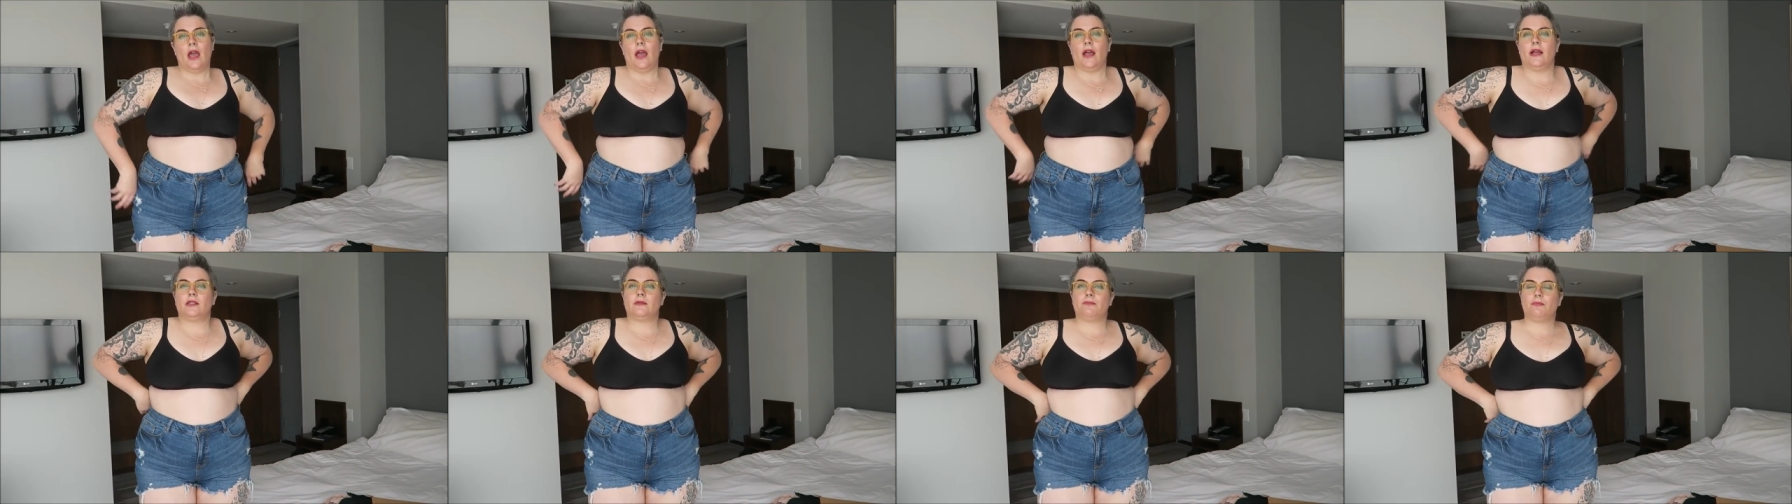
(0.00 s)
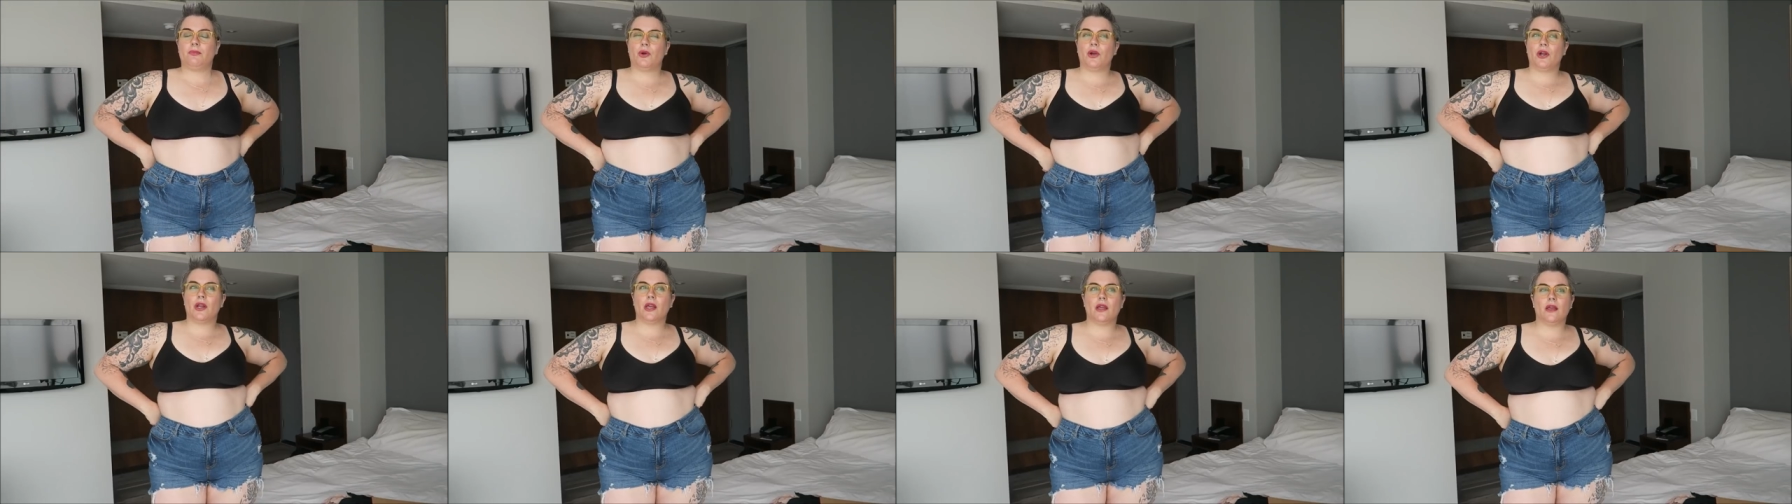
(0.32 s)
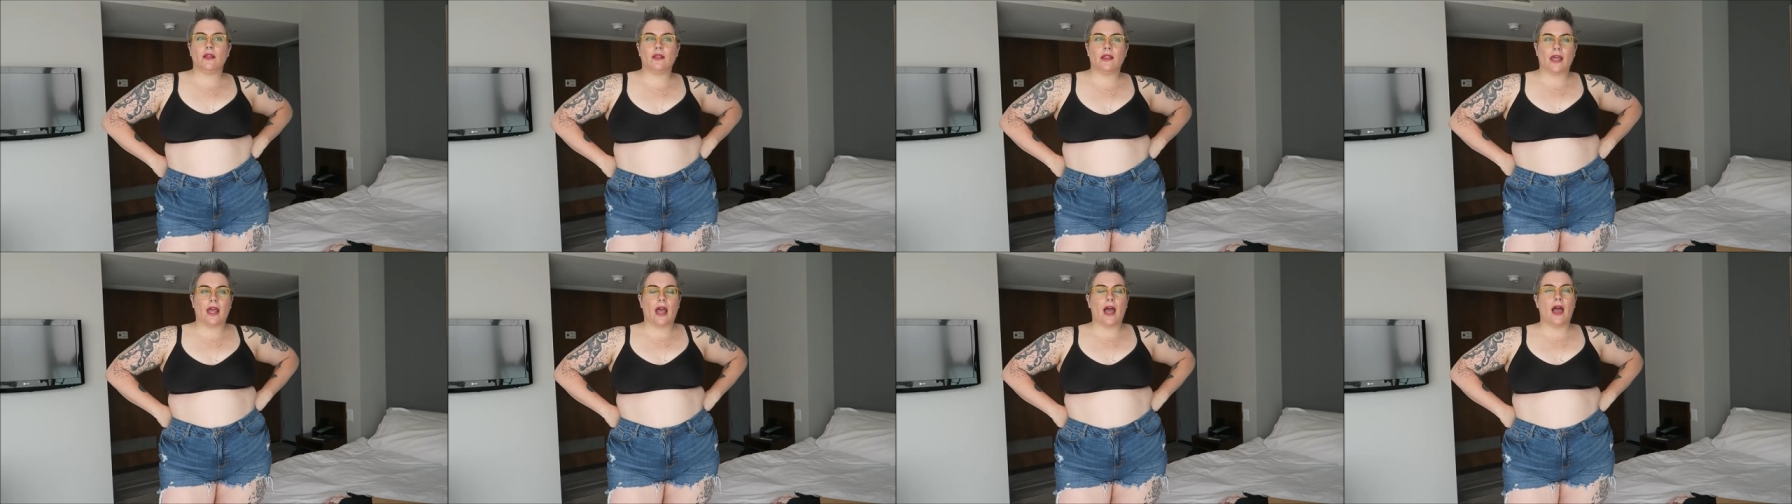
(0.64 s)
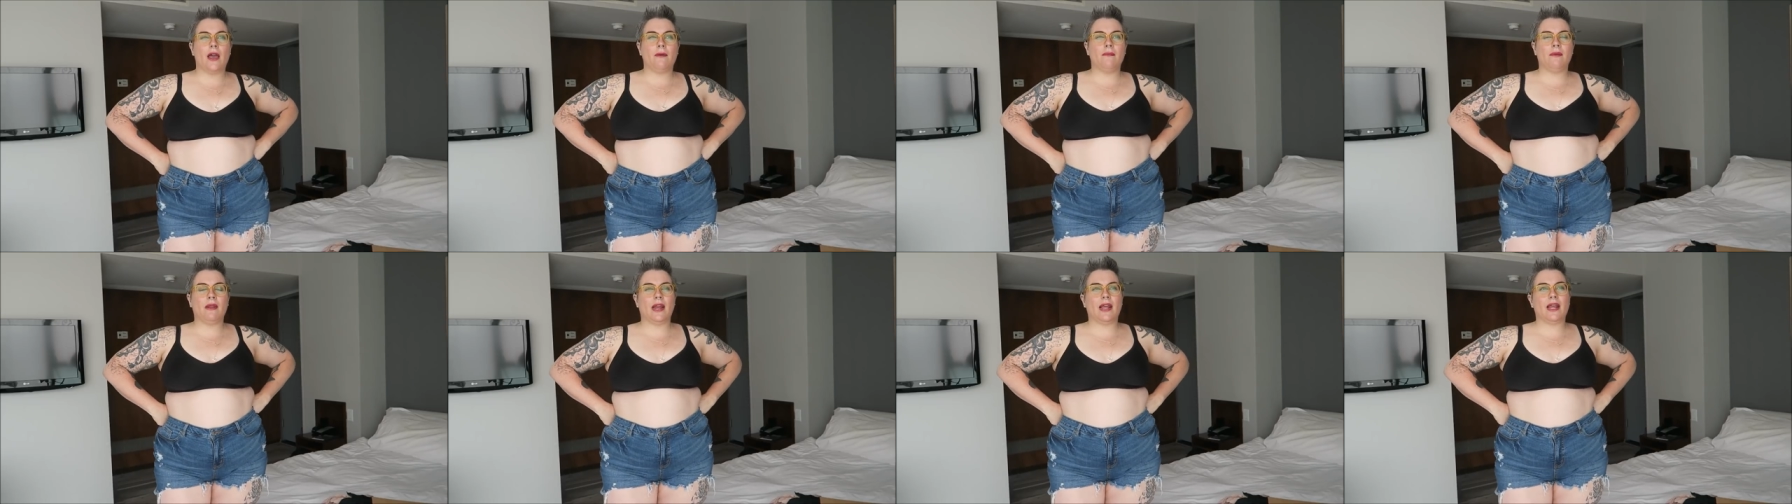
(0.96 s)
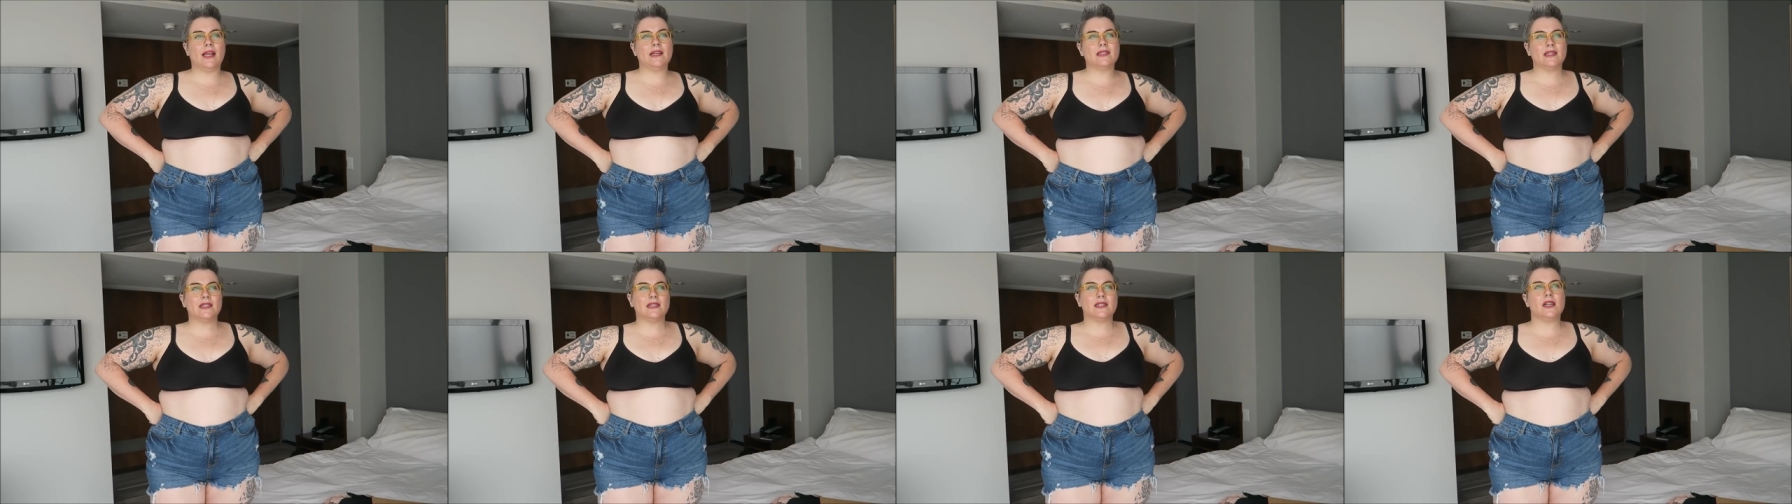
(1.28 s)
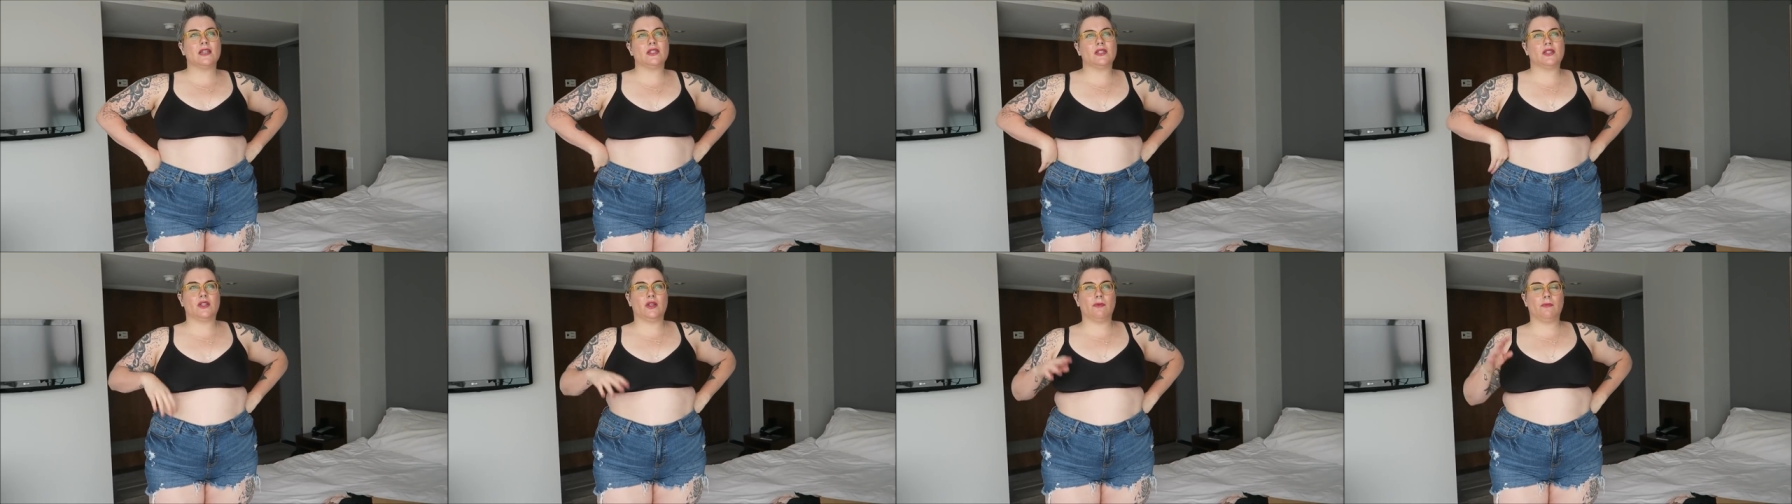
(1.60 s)
It's pretty, like, I mean, I guess it's
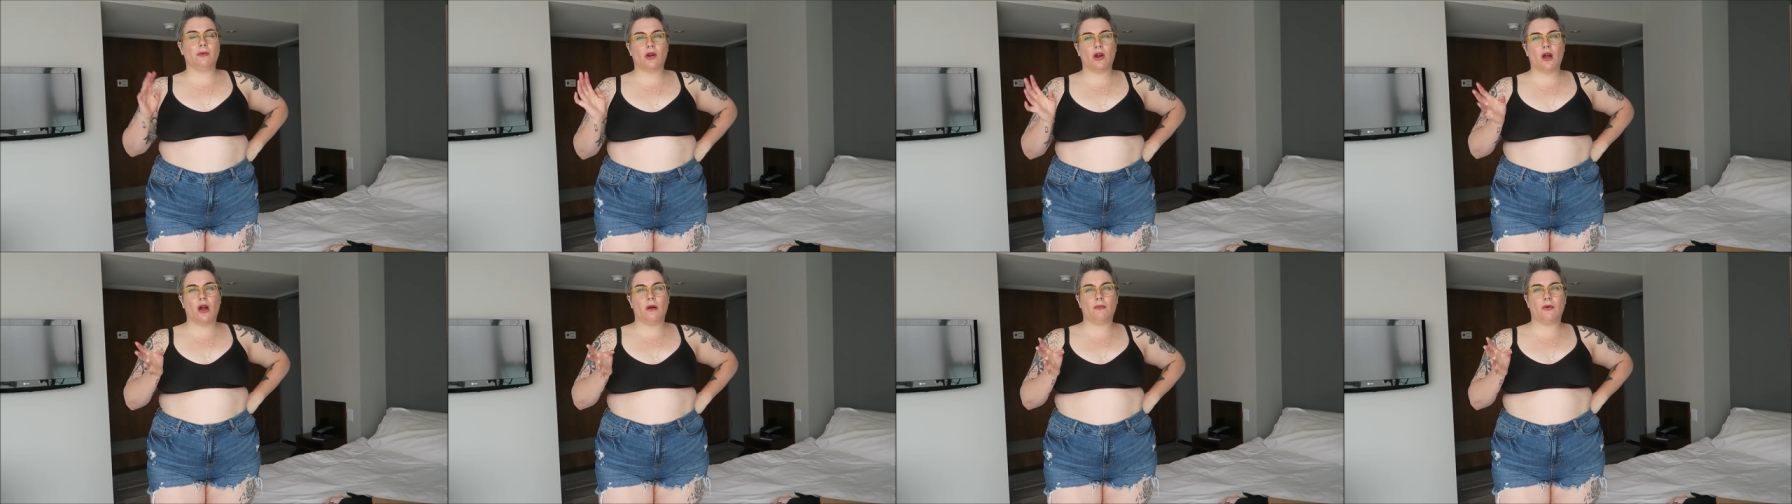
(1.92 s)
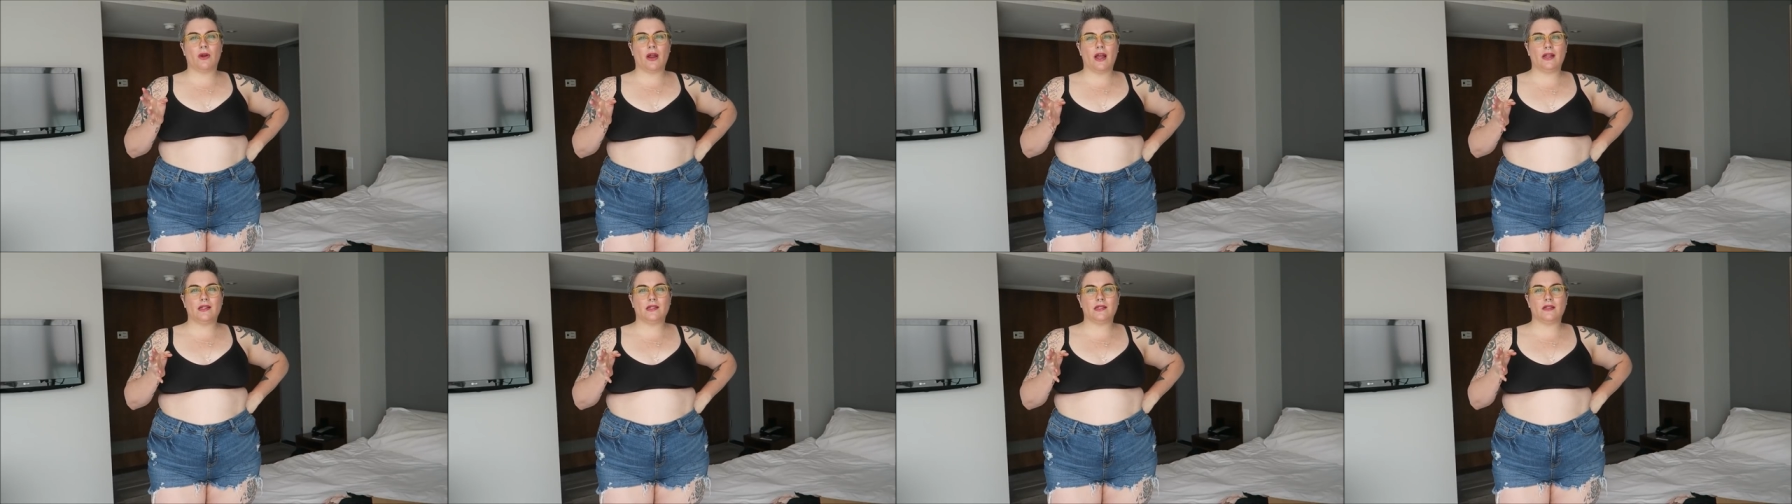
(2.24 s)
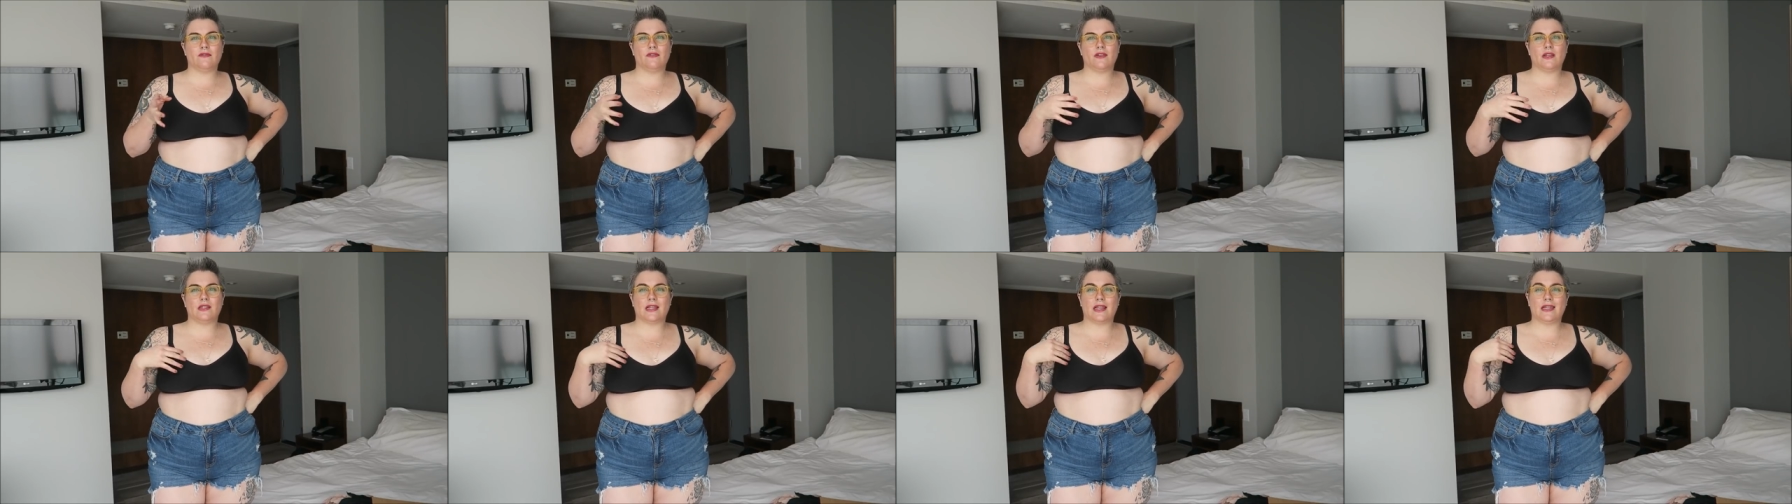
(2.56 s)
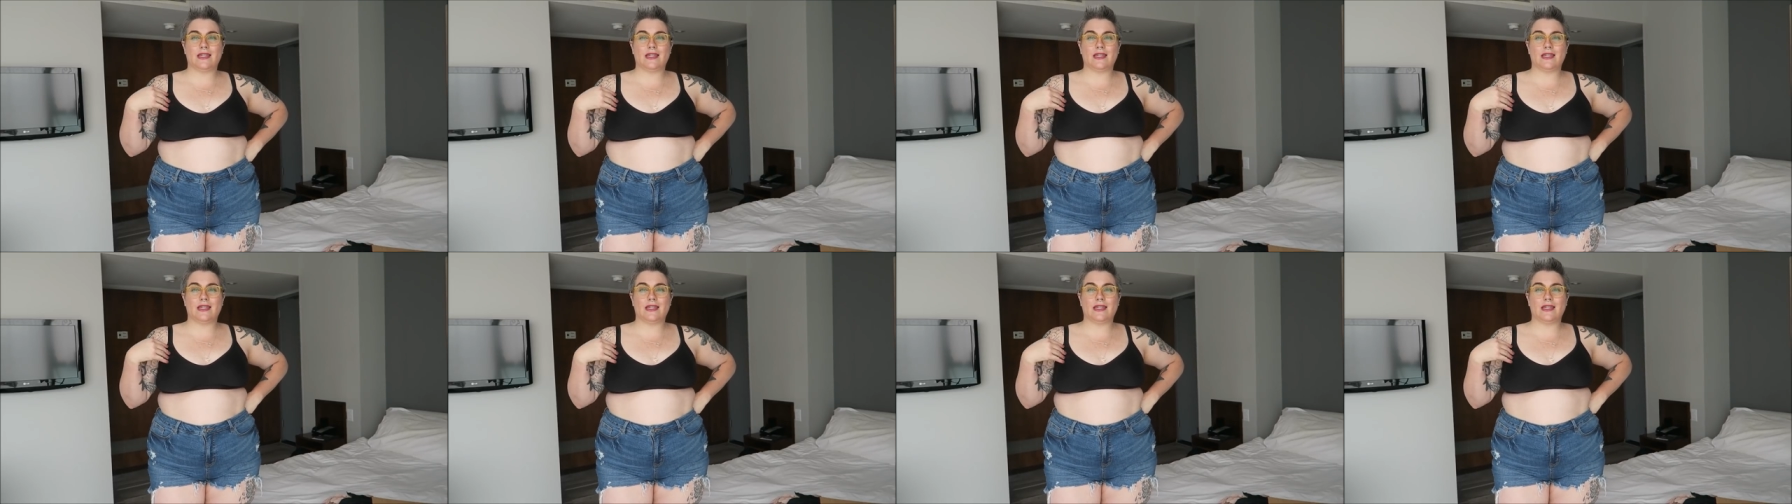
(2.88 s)
not super comprehensive because